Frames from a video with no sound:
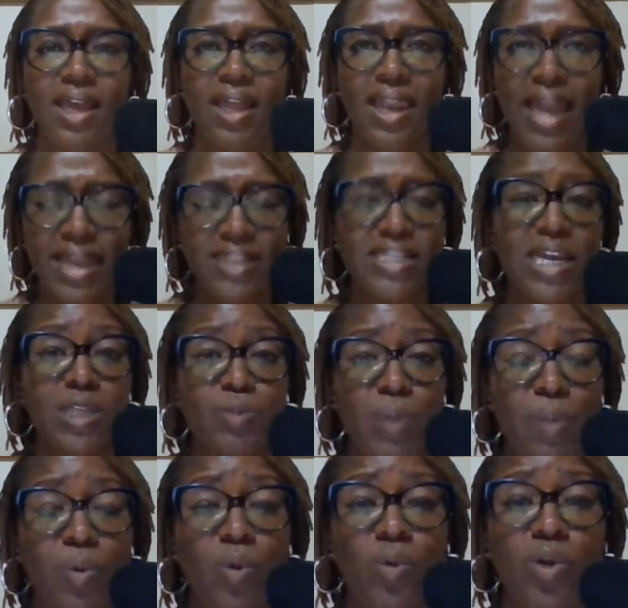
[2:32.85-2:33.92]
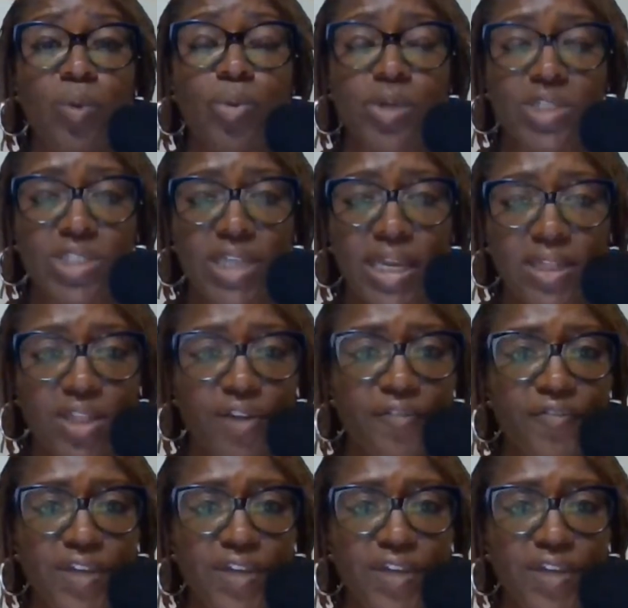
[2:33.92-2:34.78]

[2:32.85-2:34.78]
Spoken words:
a lot of times people will project their